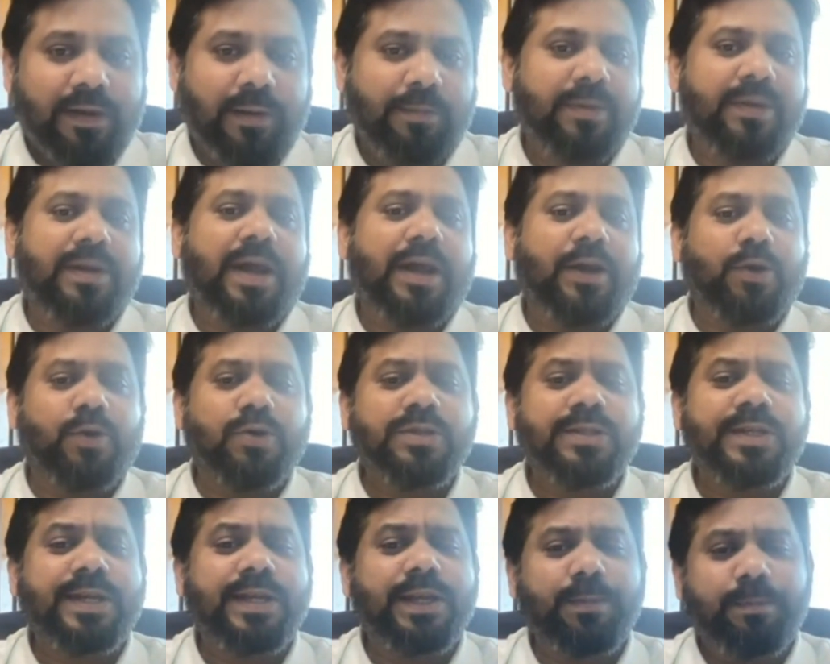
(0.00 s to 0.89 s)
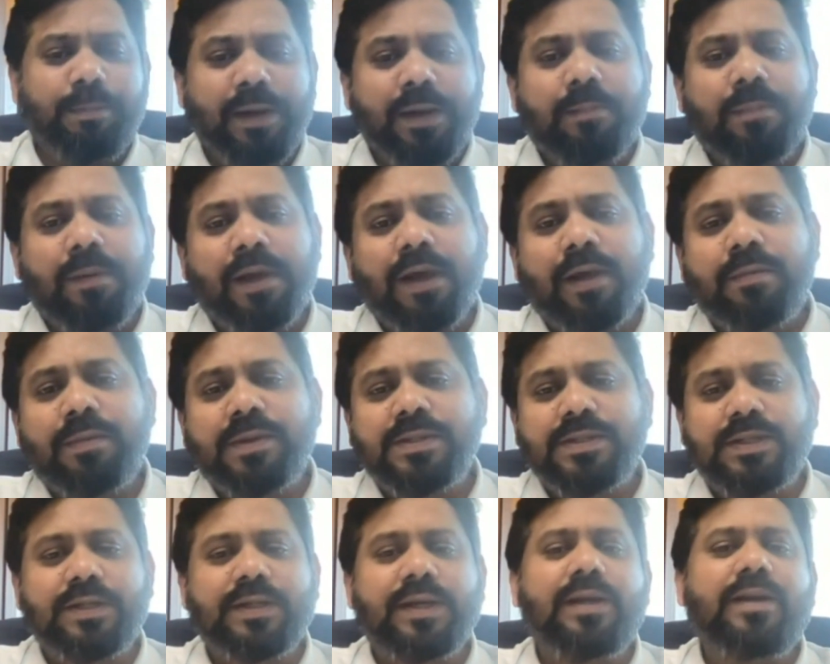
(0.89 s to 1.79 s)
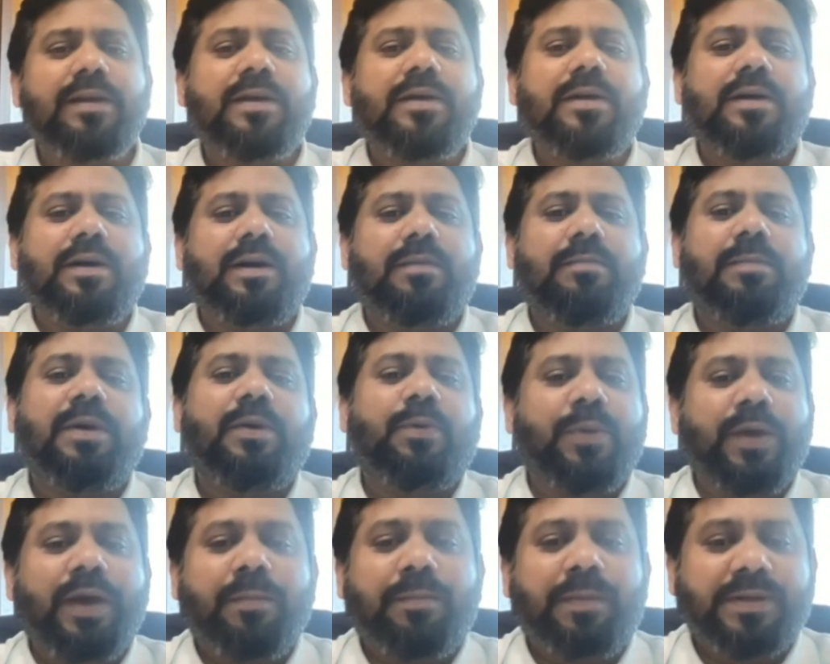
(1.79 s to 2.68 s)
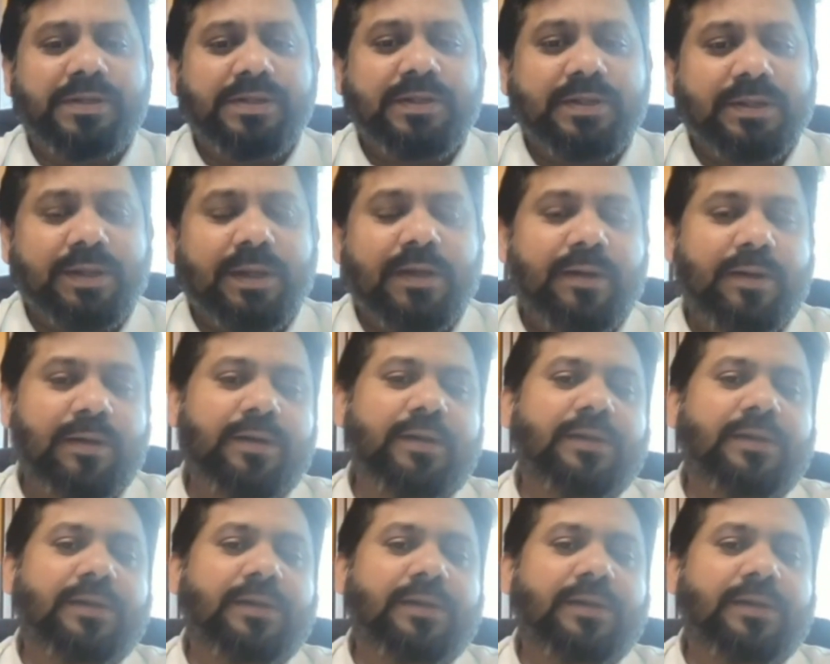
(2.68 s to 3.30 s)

I mean, I don't see any big player present there, but we are present there.